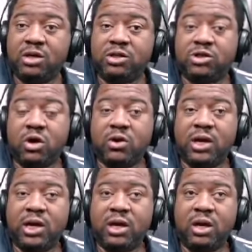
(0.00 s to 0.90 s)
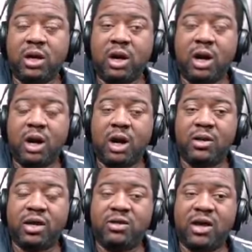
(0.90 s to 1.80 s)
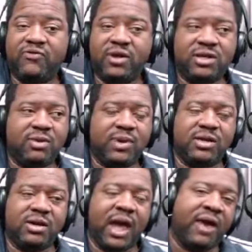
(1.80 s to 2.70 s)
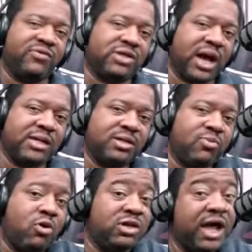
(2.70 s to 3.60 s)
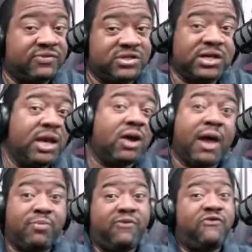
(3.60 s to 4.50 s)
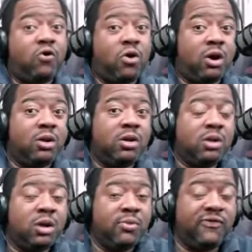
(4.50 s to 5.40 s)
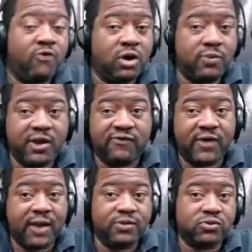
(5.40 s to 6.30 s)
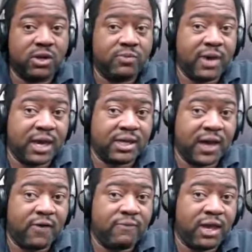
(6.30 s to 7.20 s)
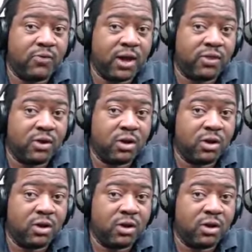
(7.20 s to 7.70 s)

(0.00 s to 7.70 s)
Certainly, uh, definitely seems like they're advertising more than I've seen like before, before the big fight between Pacquiao and Mayweather.